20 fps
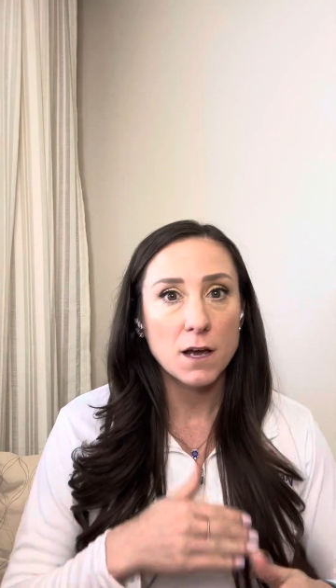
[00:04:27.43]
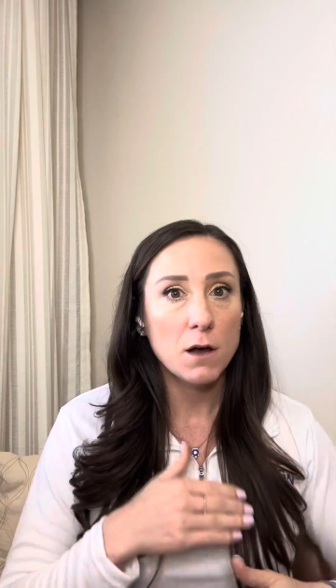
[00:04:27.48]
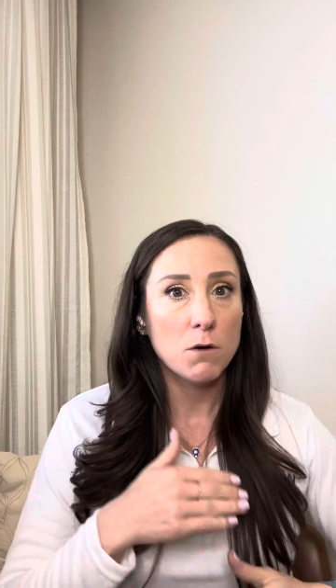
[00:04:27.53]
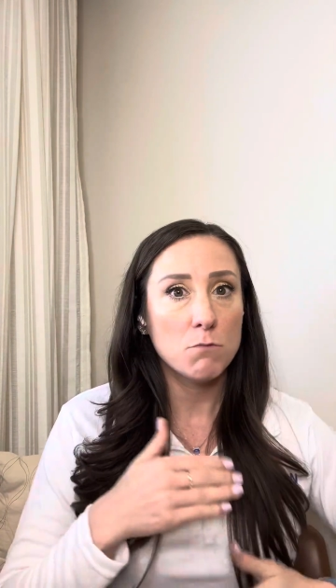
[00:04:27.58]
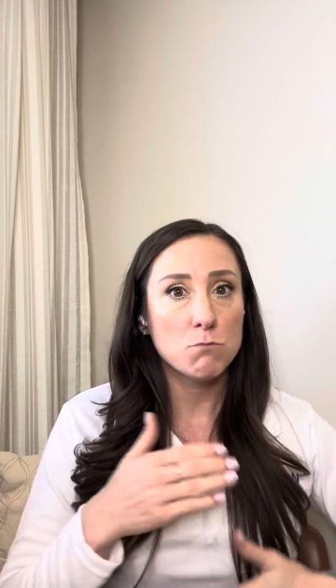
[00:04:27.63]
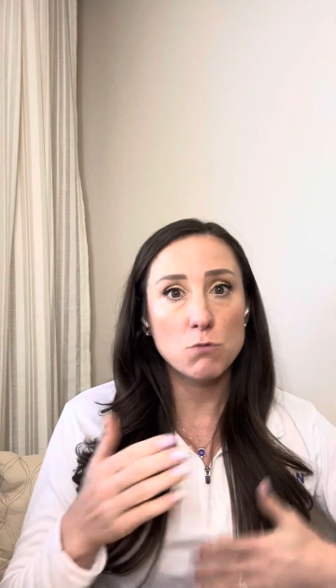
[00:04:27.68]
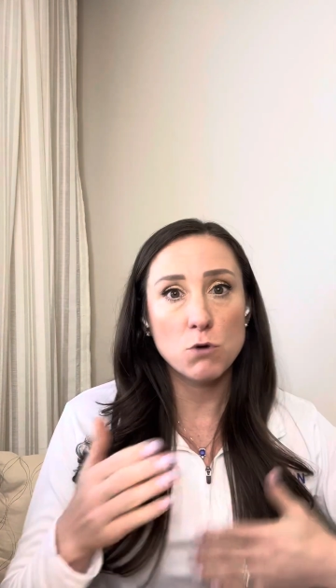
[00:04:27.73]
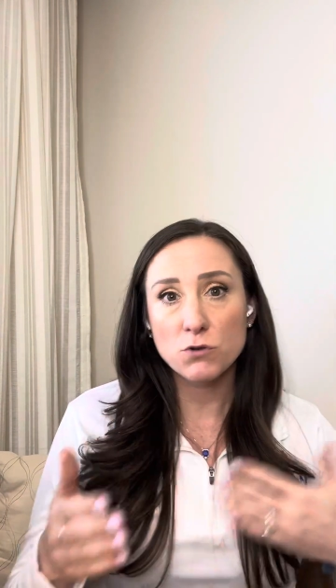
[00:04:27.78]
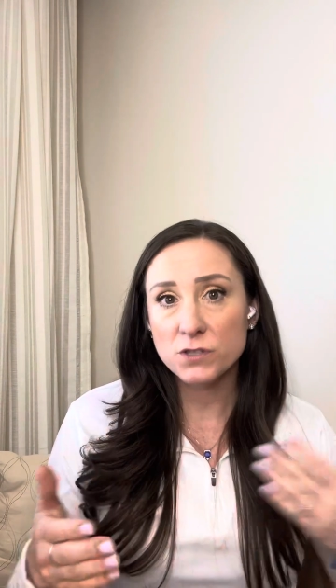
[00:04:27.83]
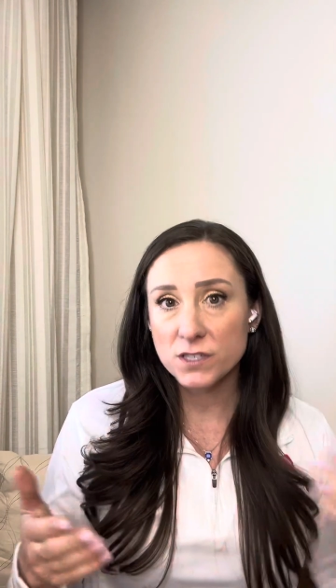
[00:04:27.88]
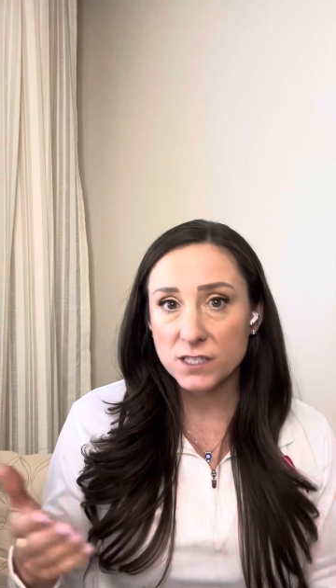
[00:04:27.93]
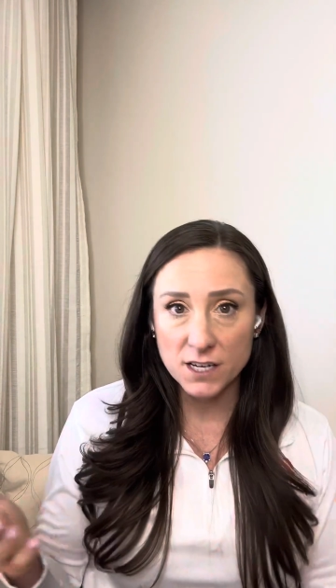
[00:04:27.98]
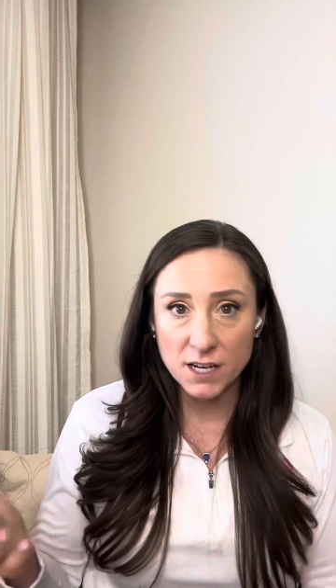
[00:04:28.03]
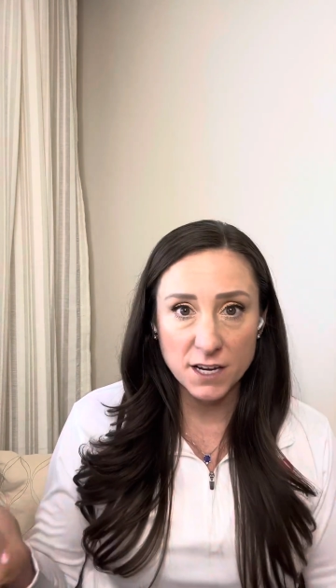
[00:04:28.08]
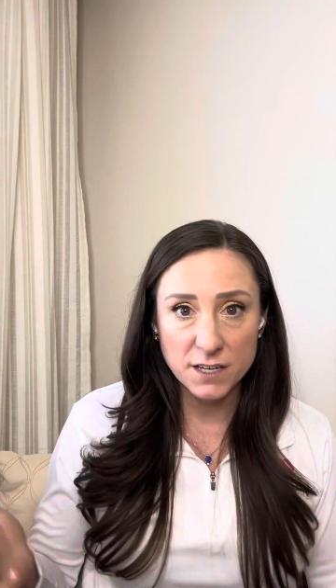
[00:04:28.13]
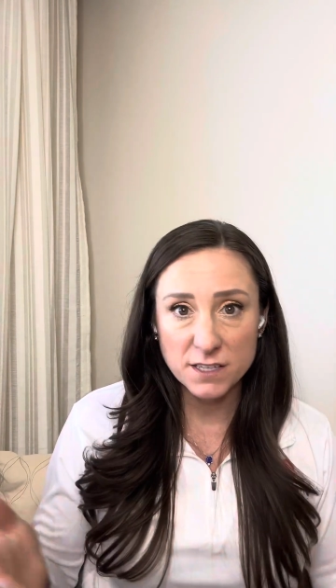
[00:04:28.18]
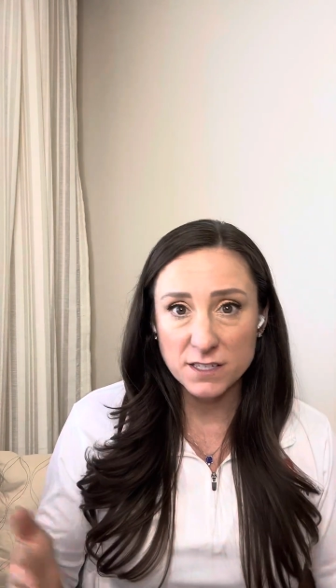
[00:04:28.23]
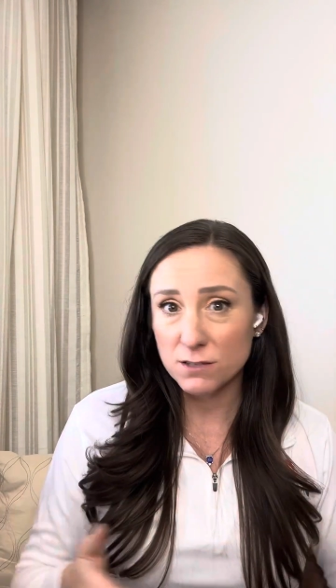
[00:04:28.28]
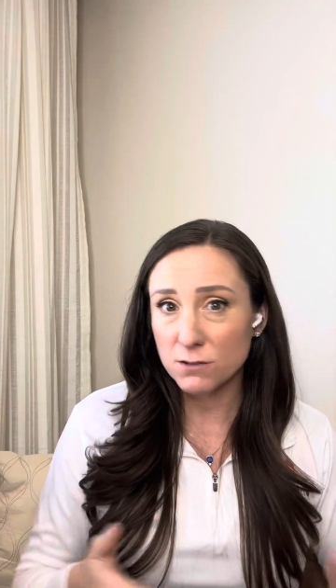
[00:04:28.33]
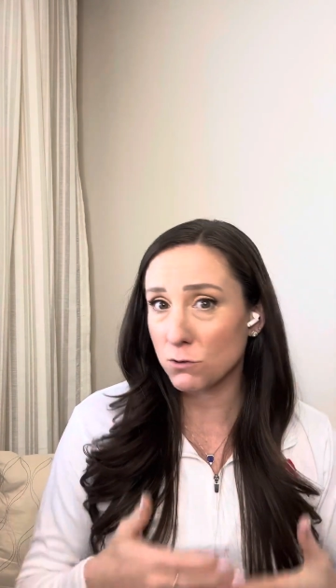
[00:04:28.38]
most
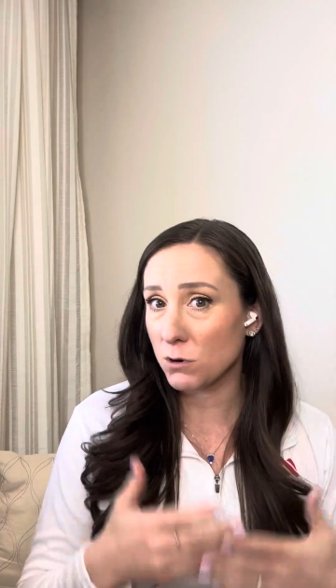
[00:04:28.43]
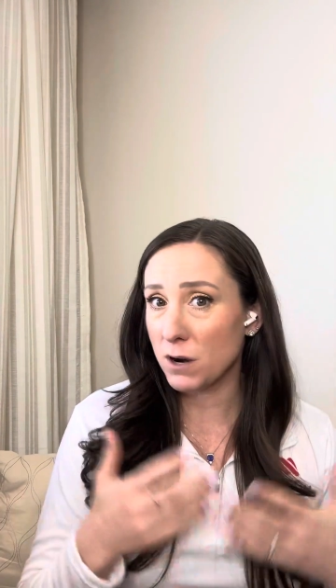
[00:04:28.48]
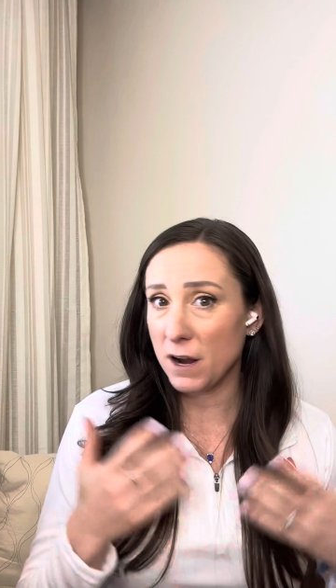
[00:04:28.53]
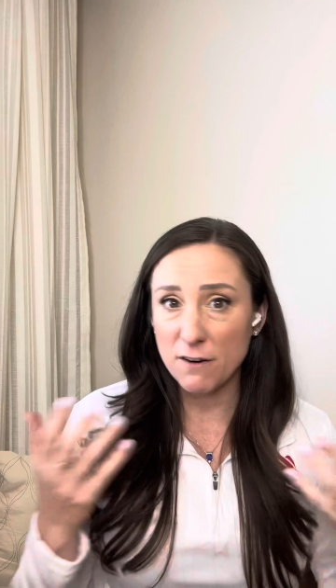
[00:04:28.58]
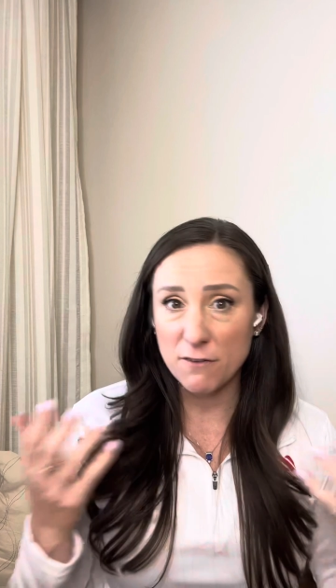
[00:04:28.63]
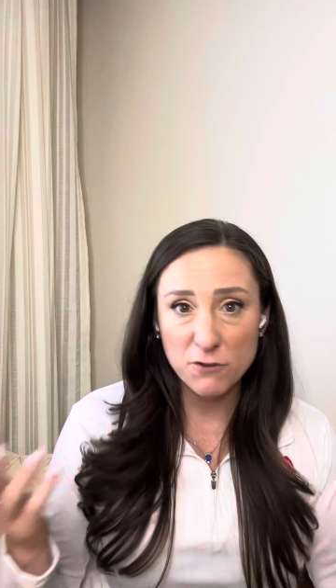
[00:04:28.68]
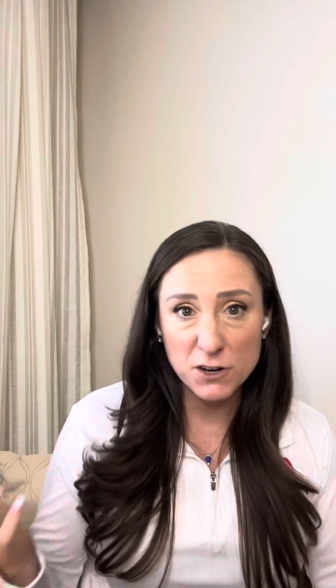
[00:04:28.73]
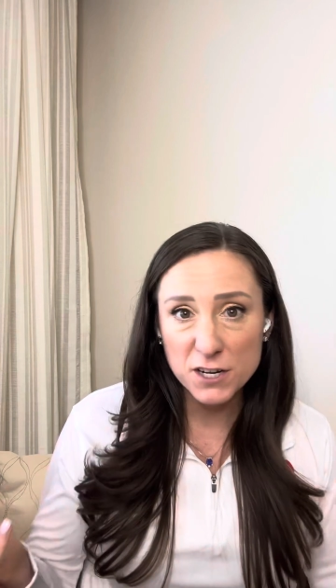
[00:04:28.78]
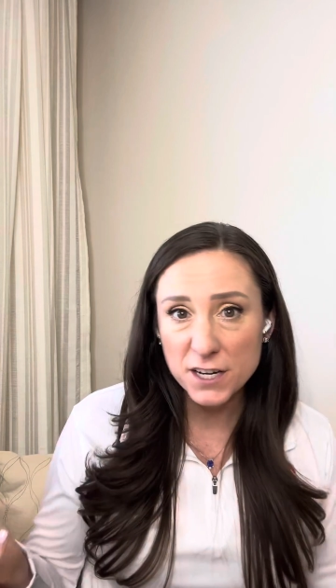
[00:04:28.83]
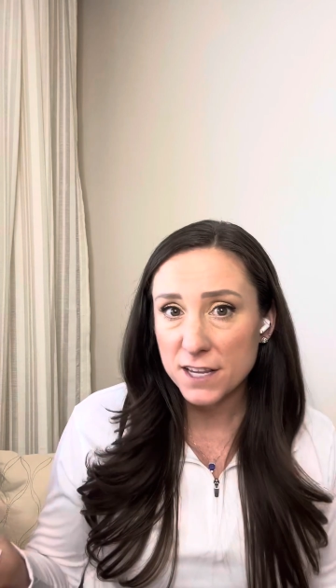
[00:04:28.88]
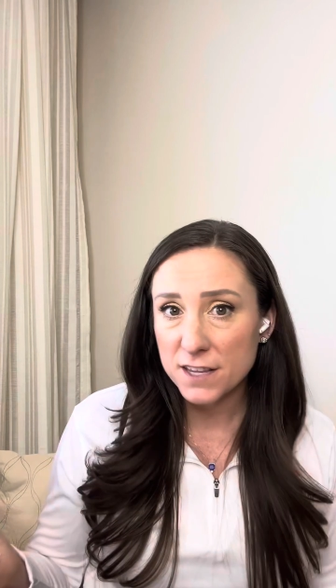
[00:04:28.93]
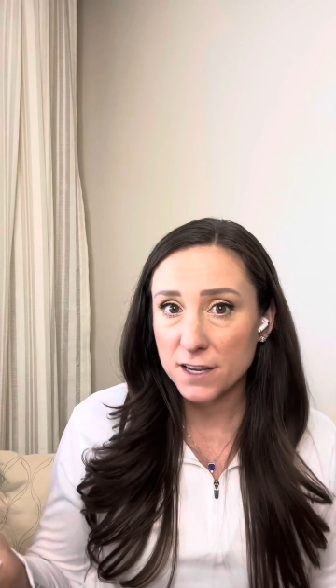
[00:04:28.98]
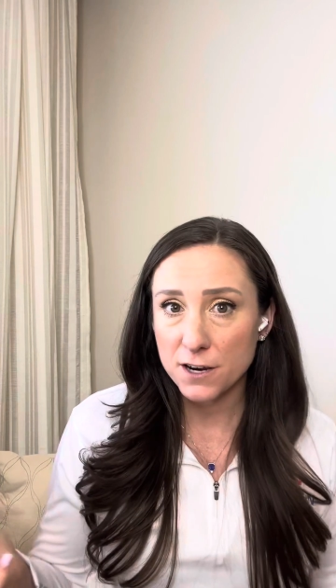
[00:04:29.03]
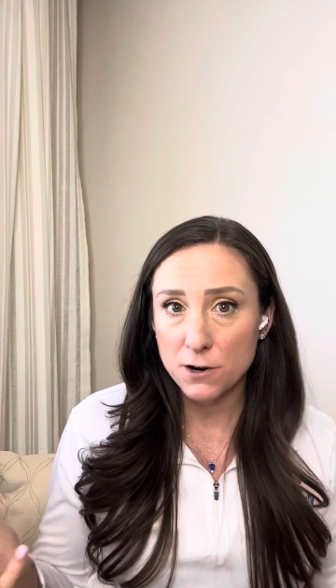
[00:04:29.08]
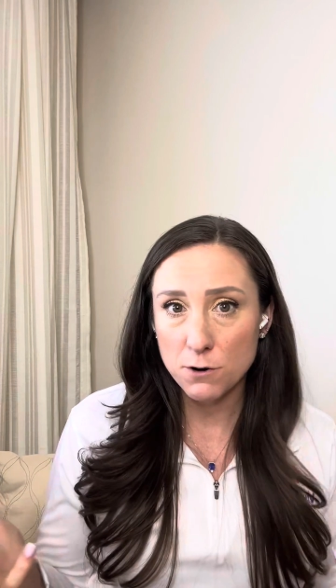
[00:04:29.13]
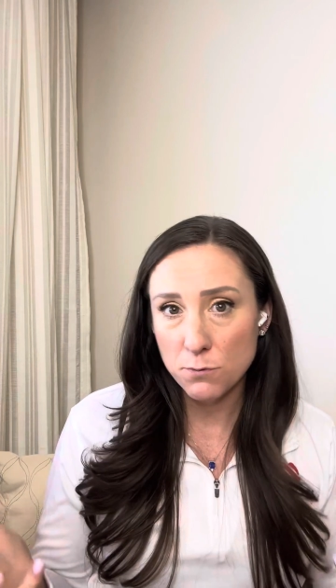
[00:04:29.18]
days or every day that you're